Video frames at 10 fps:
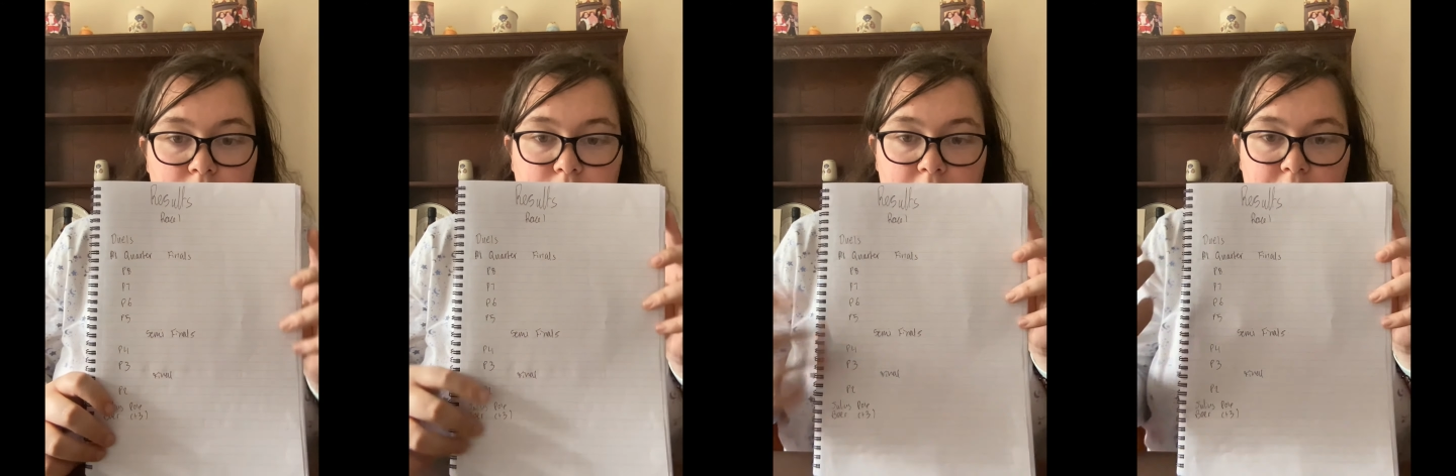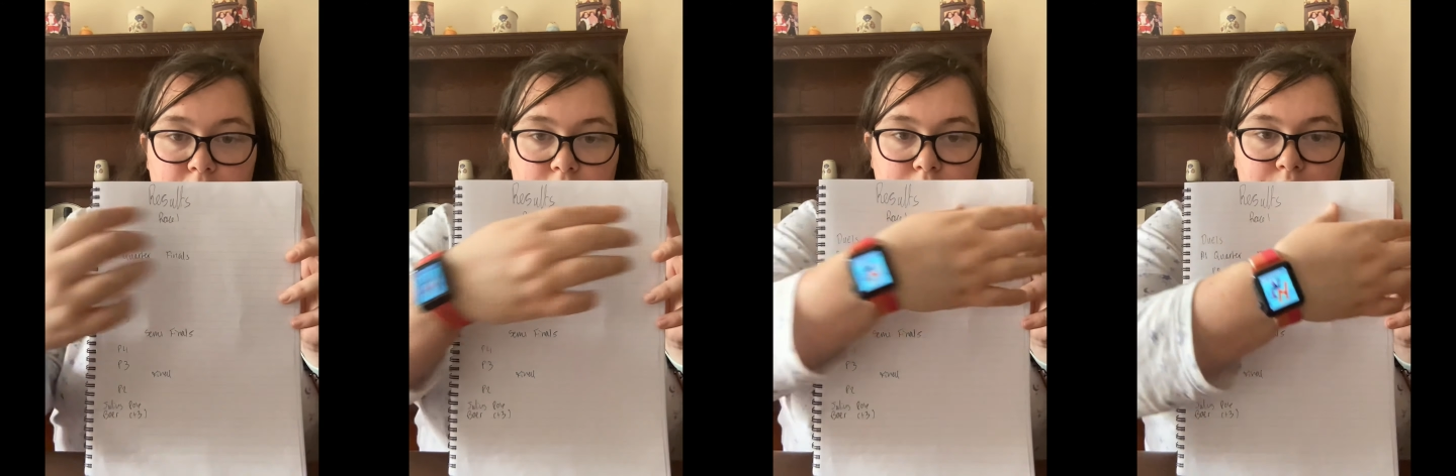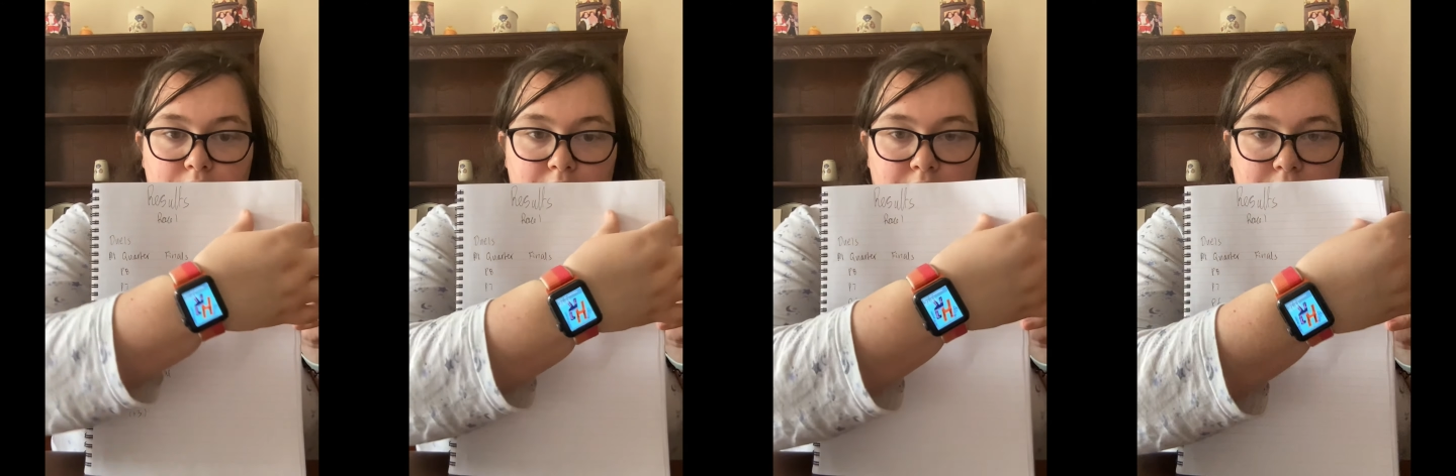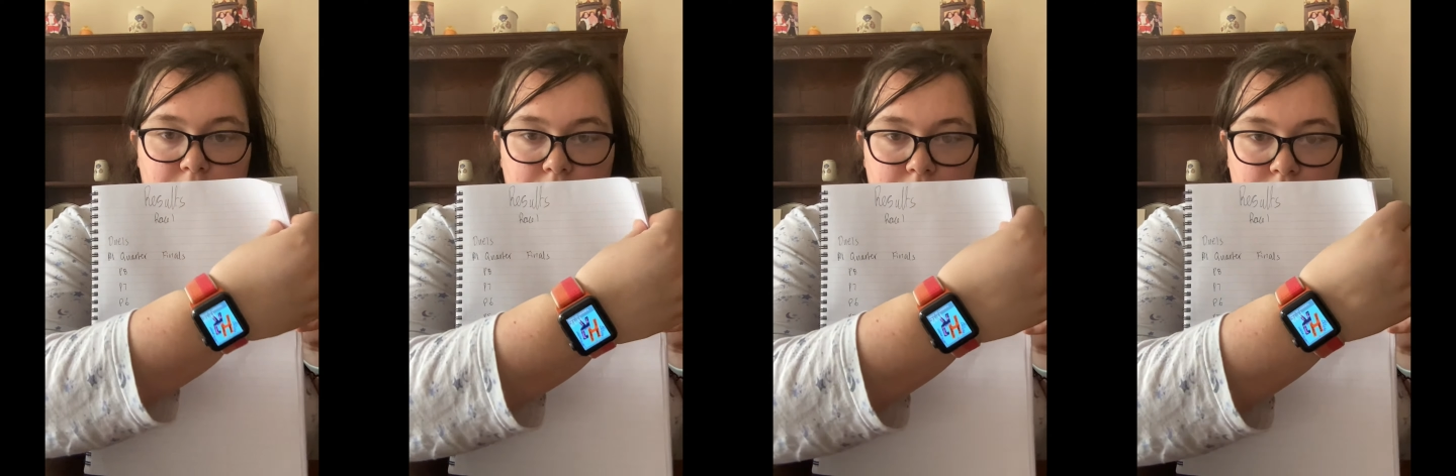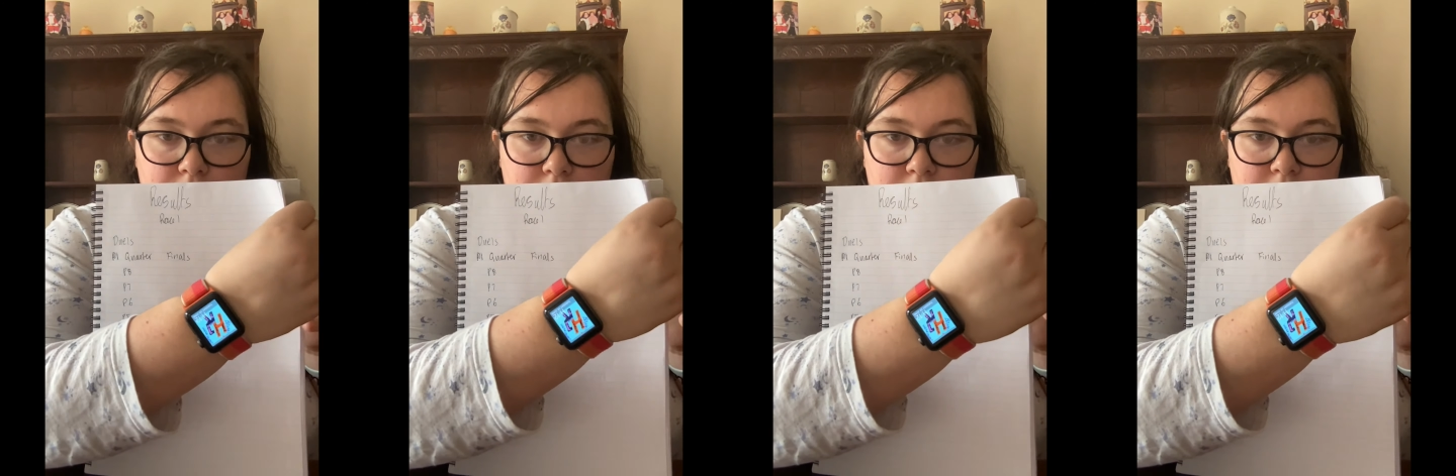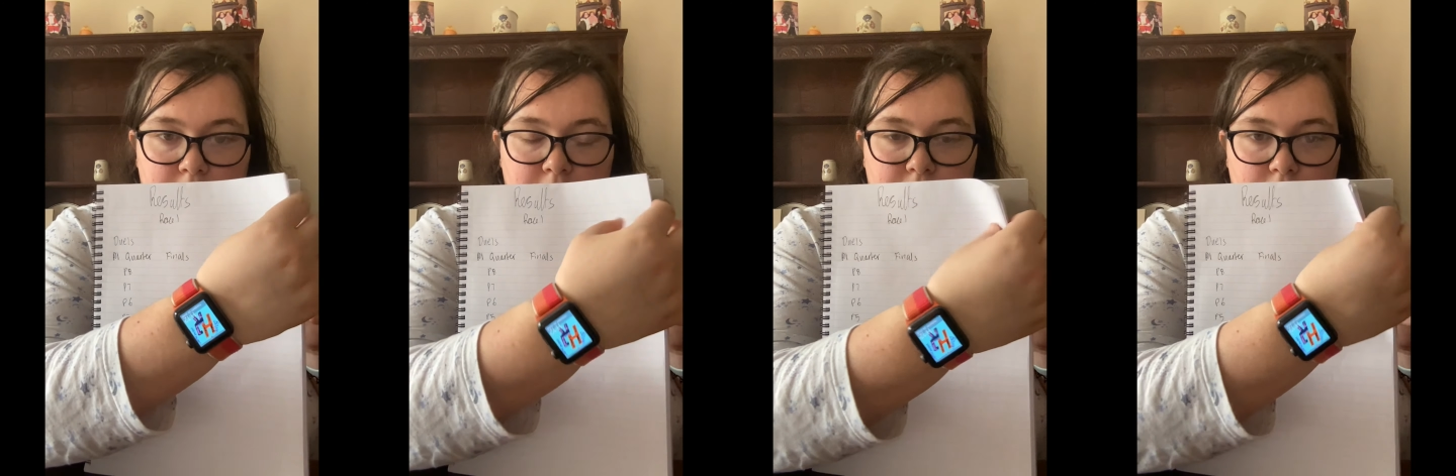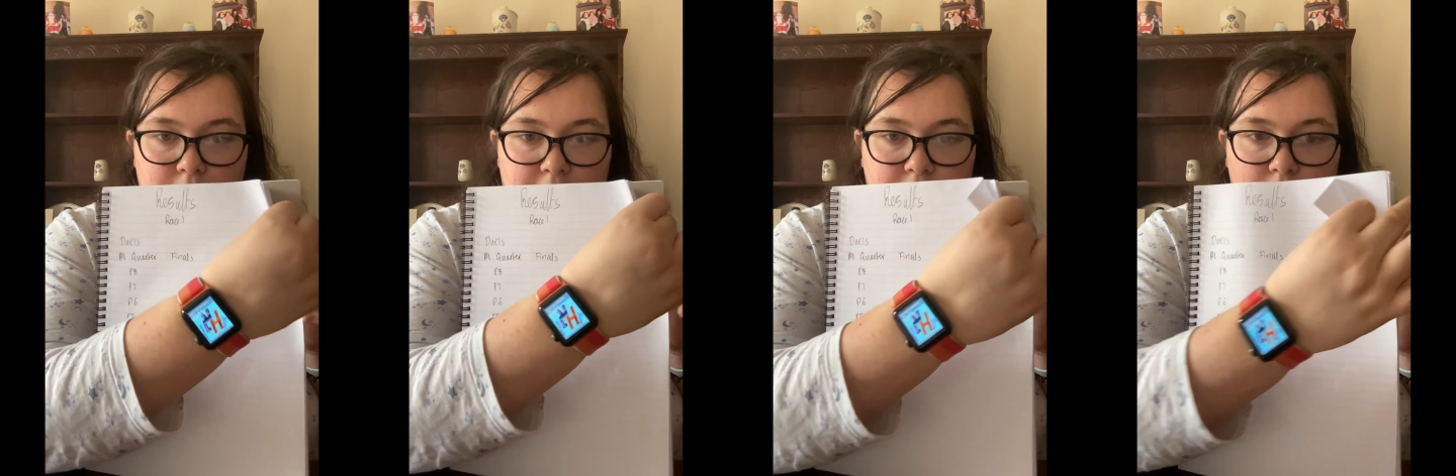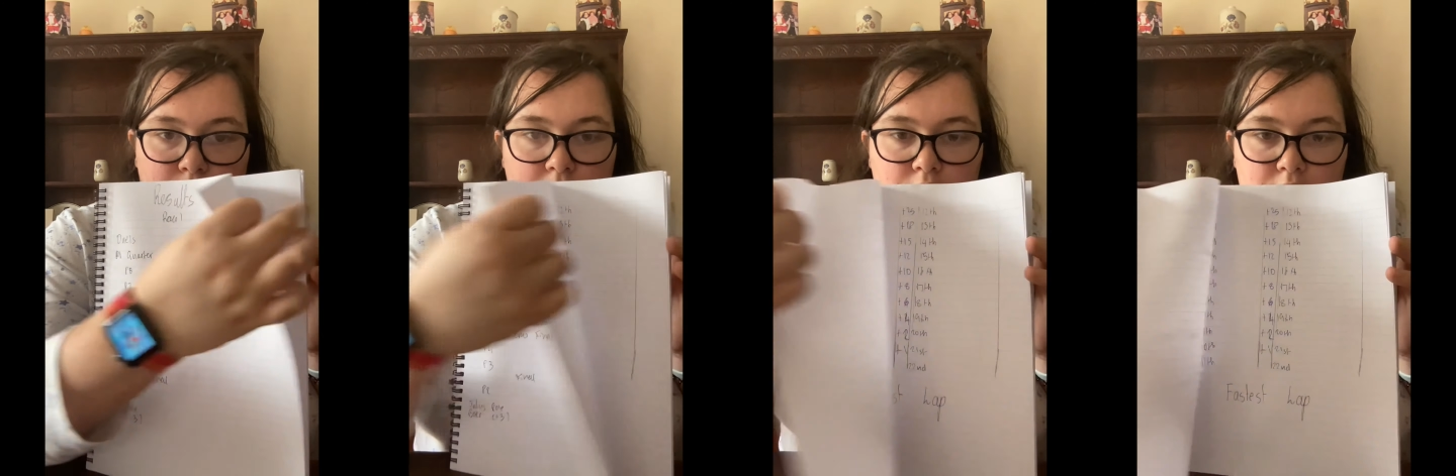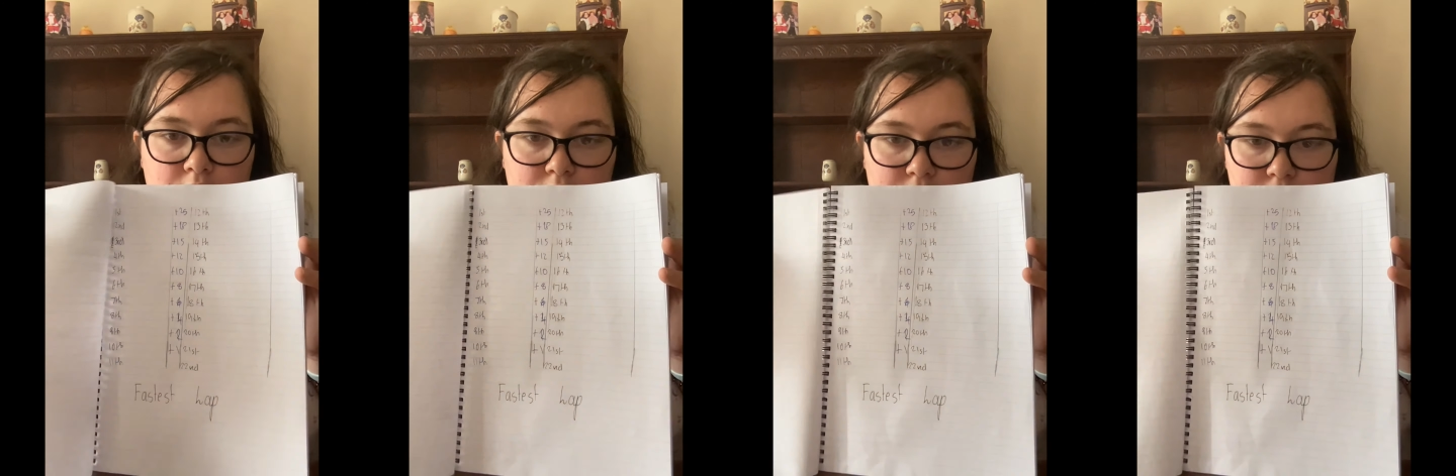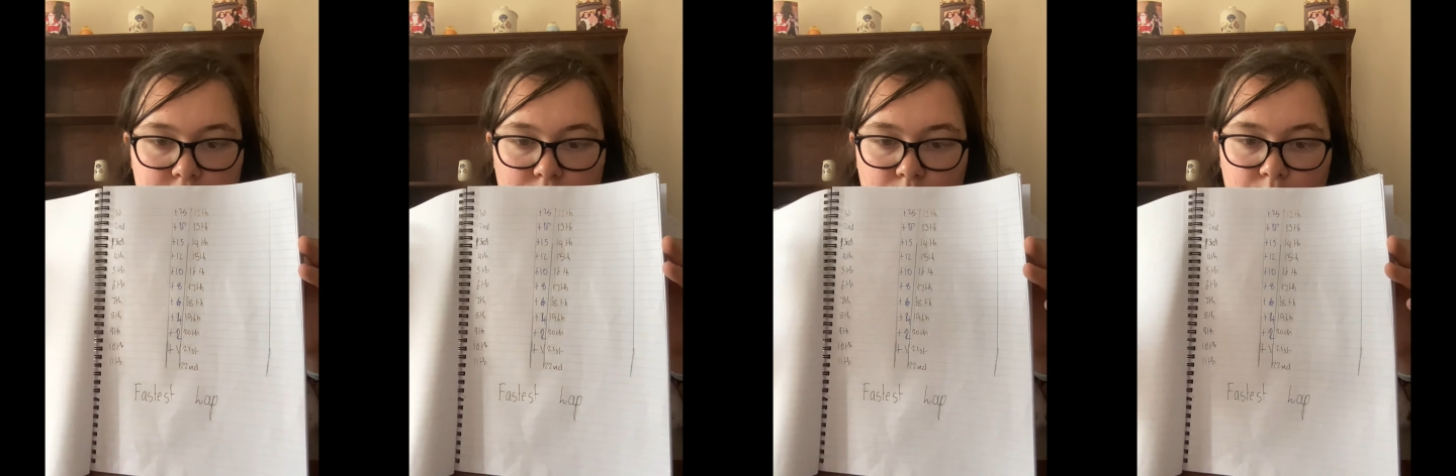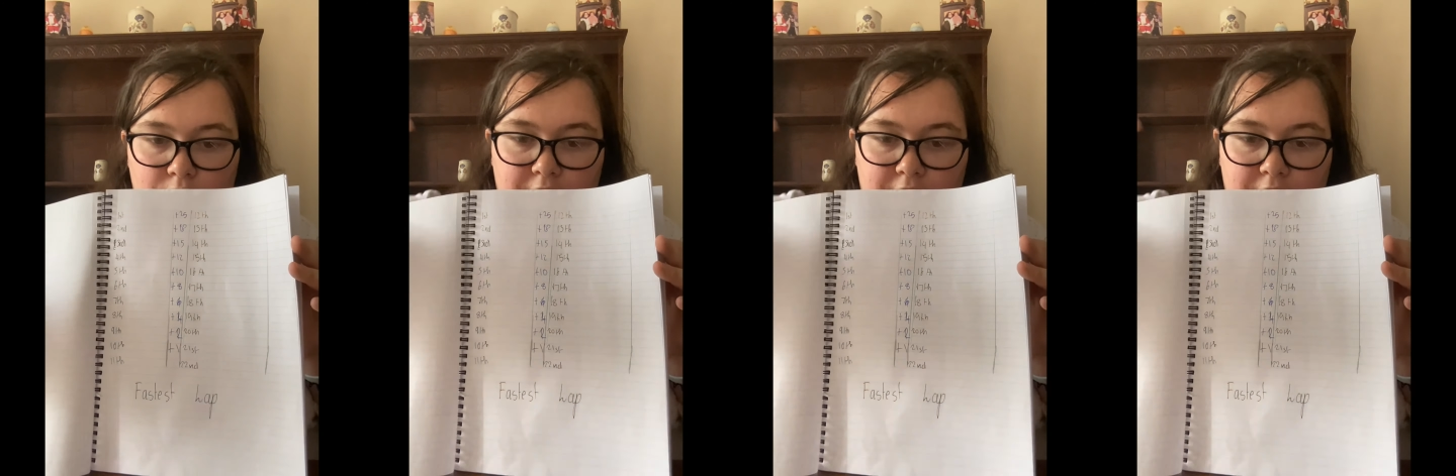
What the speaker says: race results for race 1, the duels